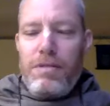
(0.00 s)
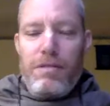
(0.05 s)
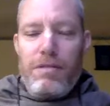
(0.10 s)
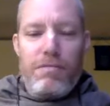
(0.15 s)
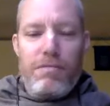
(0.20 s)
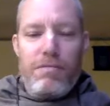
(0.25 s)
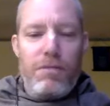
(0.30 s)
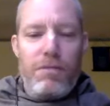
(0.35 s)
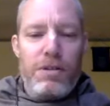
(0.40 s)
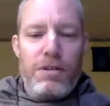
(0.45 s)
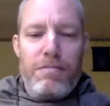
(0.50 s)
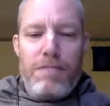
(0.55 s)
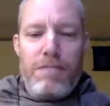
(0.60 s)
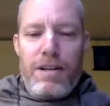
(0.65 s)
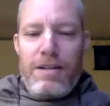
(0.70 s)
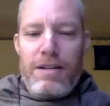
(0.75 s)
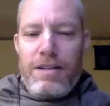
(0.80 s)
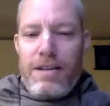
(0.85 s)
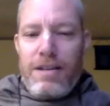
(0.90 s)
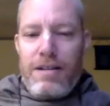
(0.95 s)
one can
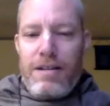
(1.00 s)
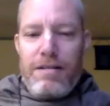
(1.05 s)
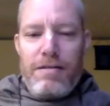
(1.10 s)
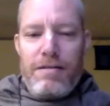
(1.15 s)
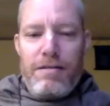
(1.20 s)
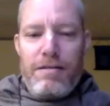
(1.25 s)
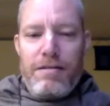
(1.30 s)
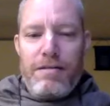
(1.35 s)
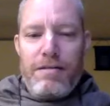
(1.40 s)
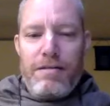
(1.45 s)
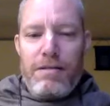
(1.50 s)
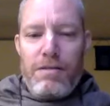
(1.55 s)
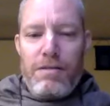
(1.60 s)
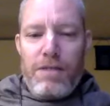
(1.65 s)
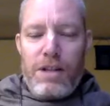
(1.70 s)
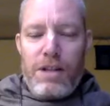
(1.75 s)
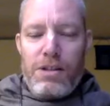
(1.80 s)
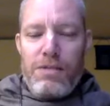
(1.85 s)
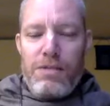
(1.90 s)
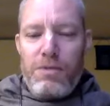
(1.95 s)
meditate.
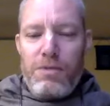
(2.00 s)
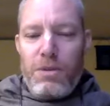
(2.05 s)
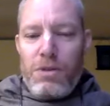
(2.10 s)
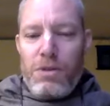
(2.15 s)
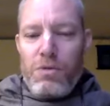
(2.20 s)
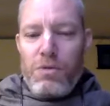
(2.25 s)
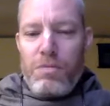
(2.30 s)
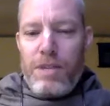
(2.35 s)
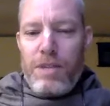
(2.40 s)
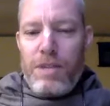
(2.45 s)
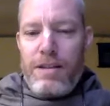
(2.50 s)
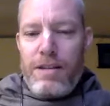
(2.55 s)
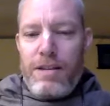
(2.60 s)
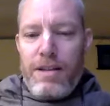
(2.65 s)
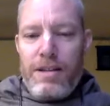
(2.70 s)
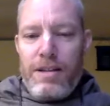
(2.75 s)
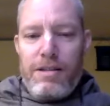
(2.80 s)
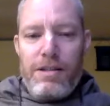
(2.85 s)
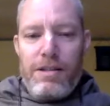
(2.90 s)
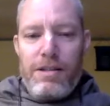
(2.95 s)
Advanced devotees will
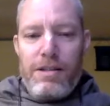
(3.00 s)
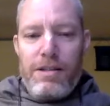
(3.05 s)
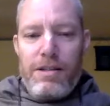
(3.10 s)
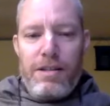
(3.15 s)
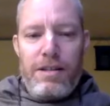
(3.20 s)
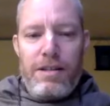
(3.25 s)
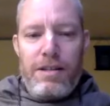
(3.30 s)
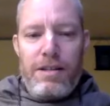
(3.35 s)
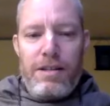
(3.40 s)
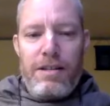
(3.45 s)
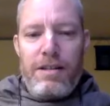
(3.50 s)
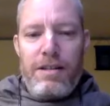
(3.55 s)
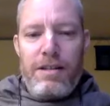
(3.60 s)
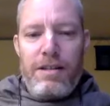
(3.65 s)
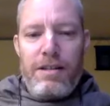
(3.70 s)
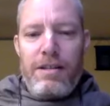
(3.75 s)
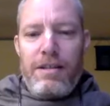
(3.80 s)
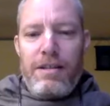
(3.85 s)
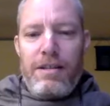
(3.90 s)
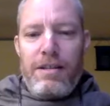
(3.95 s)
meditate such that
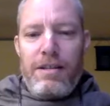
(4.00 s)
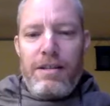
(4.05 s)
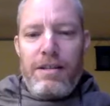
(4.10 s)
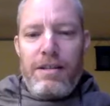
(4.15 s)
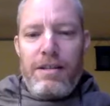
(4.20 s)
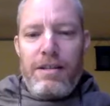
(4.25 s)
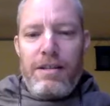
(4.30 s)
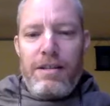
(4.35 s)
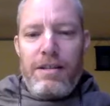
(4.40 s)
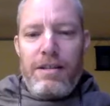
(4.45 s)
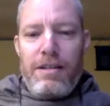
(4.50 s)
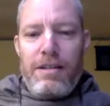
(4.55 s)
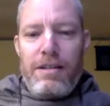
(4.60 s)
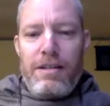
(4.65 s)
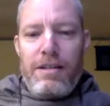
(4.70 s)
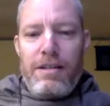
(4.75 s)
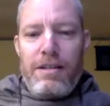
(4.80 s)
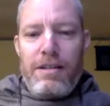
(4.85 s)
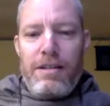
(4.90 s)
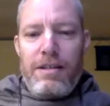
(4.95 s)
they are
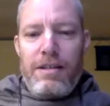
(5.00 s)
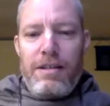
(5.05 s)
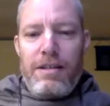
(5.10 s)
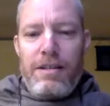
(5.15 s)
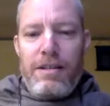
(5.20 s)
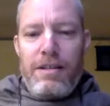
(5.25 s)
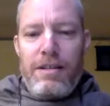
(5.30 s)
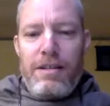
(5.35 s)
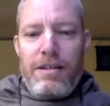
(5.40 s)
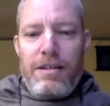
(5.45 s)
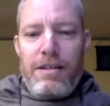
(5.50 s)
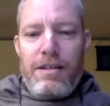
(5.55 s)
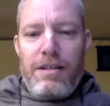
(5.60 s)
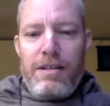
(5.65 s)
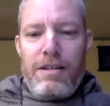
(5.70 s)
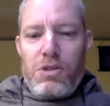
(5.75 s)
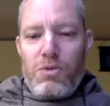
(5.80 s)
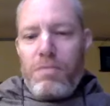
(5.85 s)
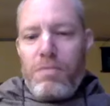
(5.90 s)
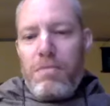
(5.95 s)
in their Manjari
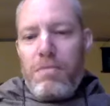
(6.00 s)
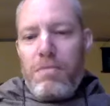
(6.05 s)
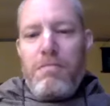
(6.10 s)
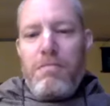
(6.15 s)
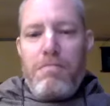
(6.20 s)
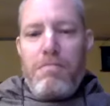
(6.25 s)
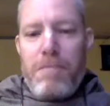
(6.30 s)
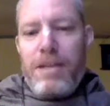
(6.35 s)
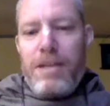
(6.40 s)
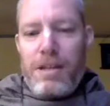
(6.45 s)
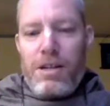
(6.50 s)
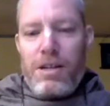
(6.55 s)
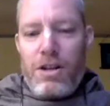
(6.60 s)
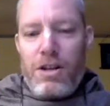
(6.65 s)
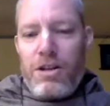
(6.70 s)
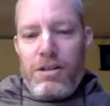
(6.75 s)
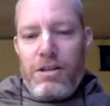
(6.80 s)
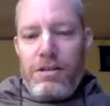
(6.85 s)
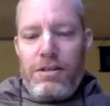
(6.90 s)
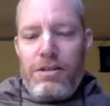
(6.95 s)
Sarup, making a
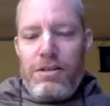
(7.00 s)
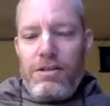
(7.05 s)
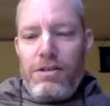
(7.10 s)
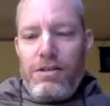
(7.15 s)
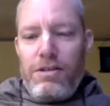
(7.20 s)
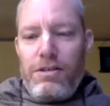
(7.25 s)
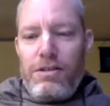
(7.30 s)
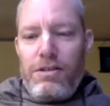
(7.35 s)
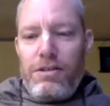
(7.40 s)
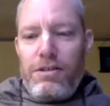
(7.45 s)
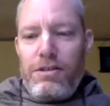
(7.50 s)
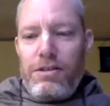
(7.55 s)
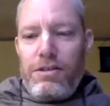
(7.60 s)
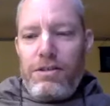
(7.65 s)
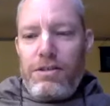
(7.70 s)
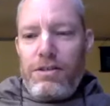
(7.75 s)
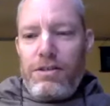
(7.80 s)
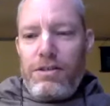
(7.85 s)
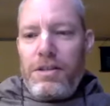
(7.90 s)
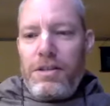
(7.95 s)
garland,
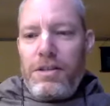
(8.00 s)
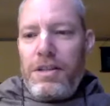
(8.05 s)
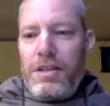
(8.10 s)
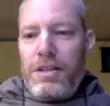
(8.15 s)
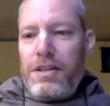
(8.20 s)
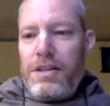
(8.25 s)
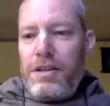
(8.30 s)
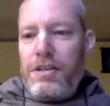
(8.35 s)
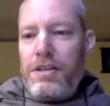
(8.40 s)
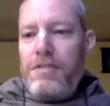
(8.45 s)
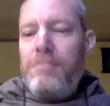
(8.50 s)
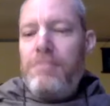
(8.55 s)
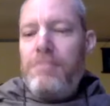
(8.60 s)
and then